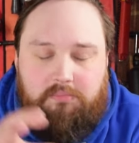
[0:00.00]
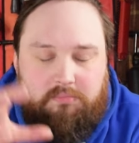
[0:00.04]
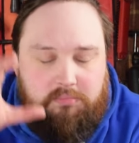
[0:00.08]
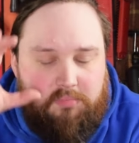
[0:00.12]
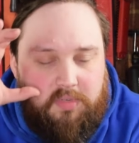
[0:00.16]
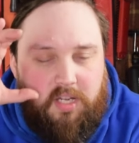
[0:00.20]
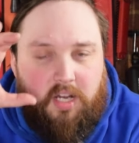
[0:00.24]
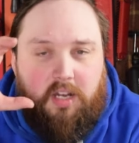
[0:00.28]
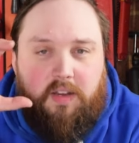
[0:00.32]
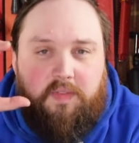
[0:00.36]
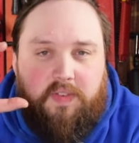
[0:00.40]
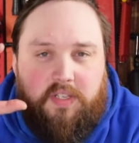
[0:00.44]

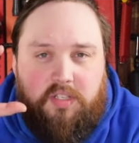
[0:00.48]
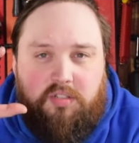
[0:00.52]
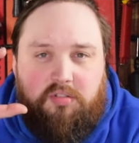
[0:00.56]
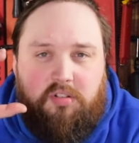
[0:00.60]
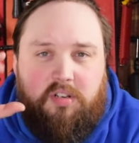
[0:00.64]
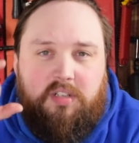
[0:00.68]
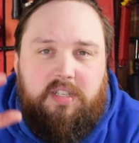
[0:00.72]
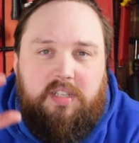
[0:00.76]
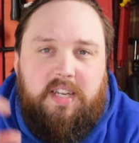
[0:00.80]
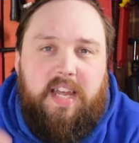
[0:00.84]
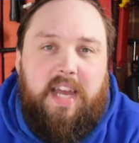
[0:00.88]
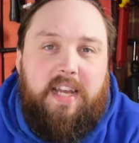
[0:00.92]
dive
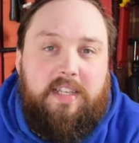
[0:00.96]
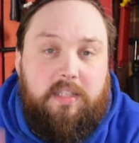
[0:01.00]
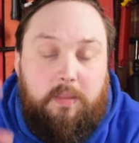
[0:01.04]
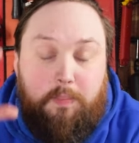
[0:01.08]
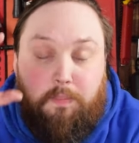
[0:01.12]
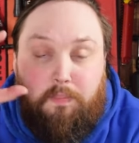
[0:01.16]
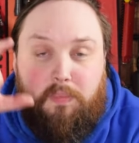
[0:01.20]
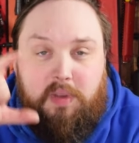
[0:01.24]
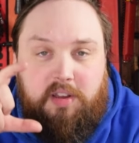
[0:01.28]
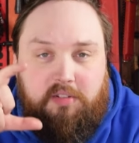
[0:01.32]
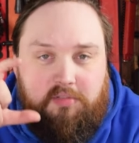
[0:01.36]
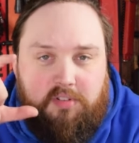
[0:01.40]
instructor has a
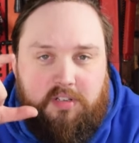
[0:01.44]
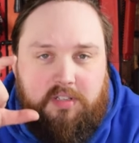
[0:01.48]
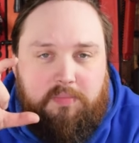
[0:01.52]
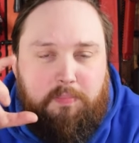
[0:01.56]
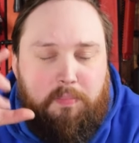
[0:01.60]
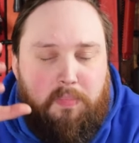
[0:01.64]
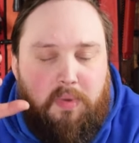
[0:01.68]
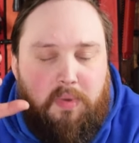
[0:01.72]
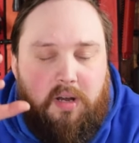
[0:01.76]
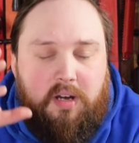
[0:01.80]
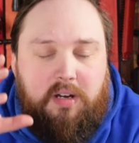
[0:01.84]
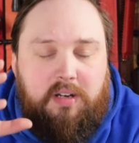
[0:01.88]
mirrored
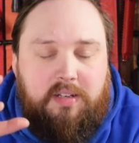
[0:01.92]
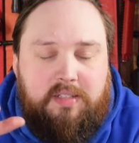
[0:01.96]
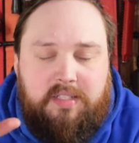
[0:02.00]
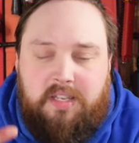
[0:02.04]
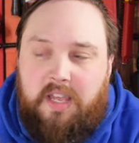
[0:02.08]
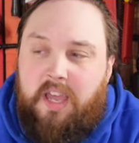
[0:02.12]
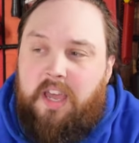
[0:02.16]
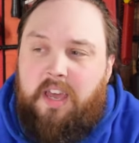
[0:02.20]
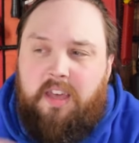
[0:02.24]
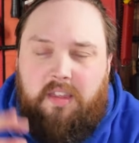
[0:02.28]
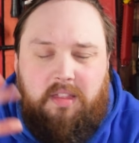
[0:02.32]
mask.